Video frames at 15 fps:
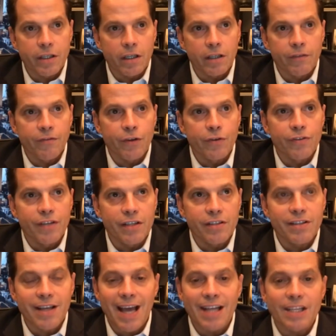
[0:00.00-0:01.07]
of their
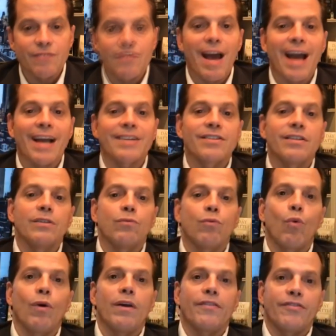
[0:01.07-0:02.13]
dissatisfaction
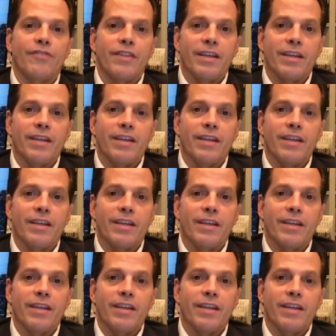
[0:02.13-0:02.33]
with